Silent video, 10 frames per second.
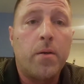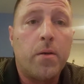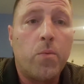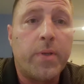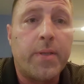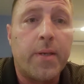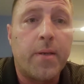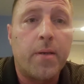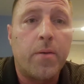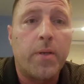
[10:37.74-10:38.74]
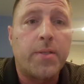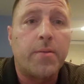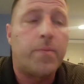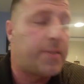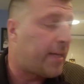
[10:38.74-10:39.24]

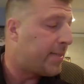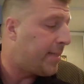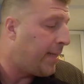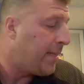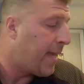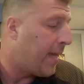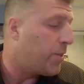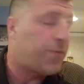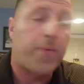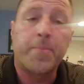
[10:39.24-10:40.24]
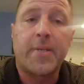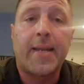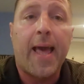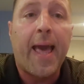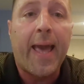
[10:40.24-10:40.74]
It's 16 days from
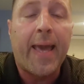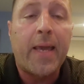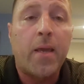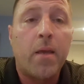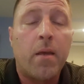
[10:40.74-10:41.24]
today,